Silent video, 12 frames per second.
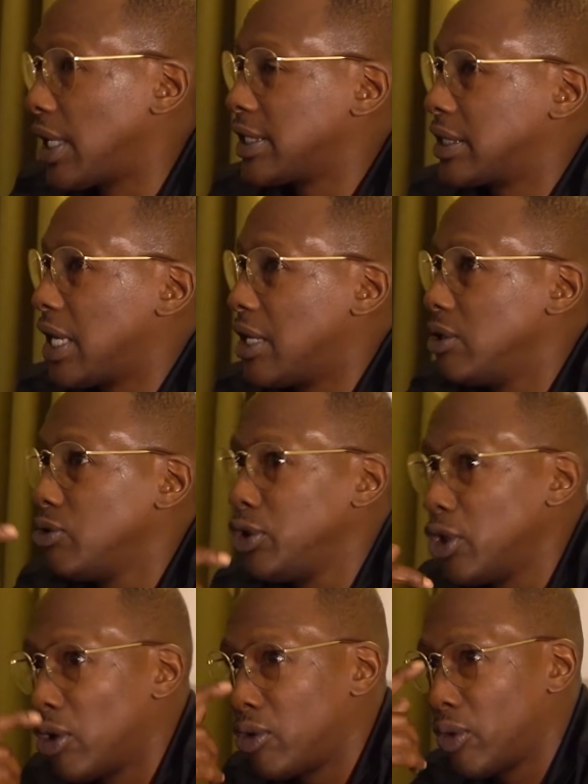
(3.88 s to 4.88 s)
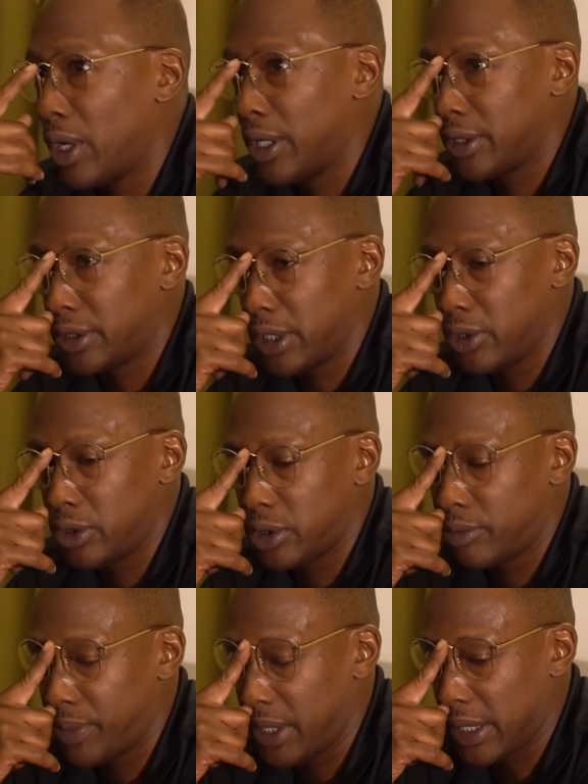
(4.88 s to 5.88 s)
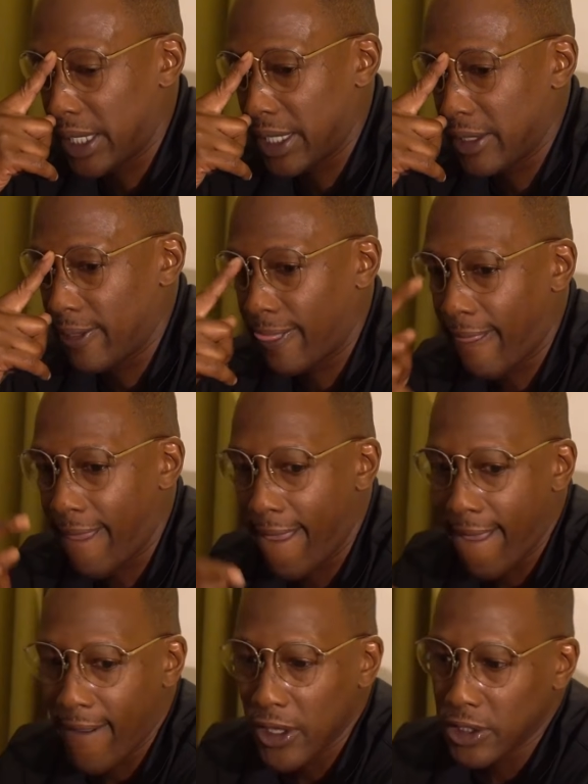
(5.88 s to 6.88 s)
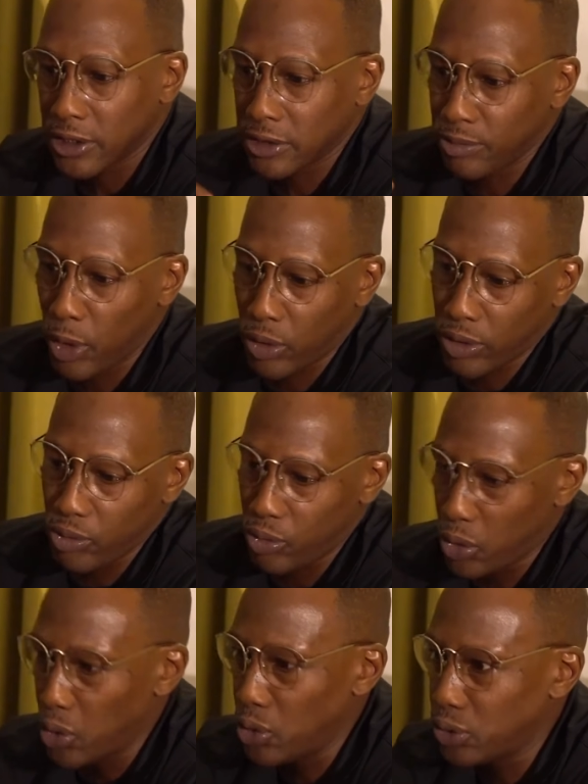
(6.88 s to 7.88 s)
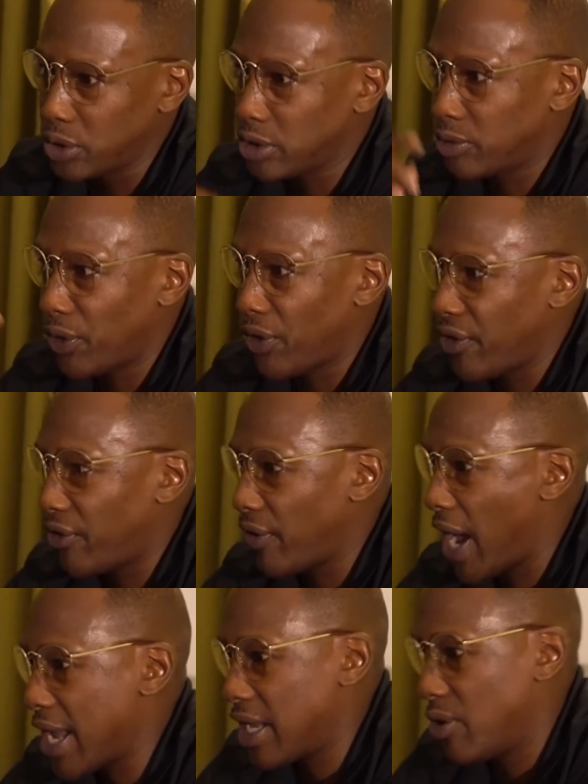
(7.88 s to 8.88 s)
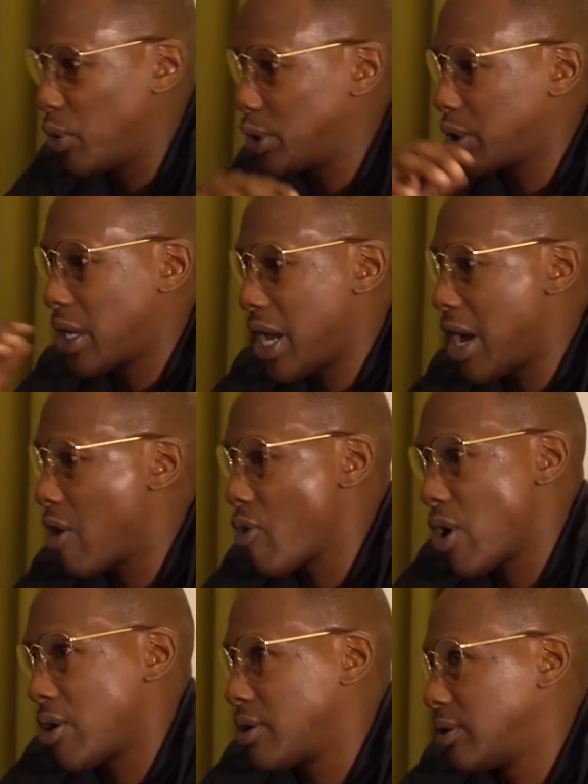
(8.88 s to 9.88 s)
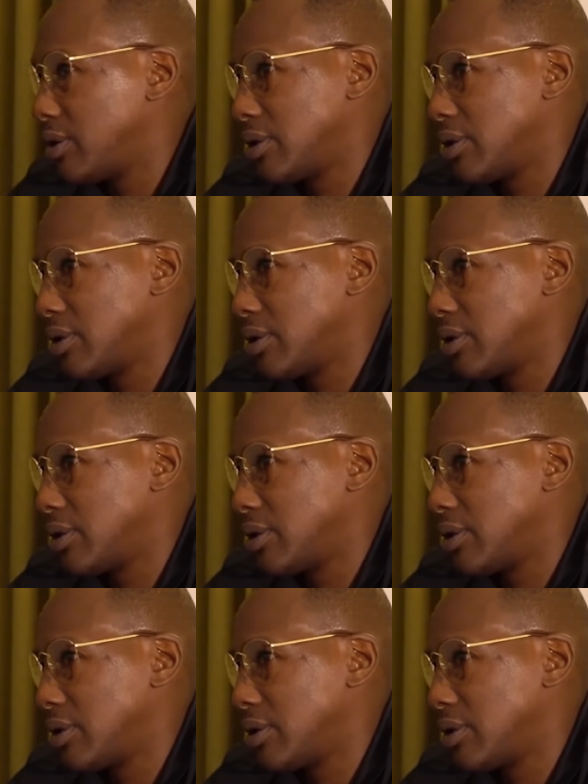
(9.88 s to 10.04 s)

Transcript: That's how New York was. They used to be like smoking wools and smoking crack. It was an era.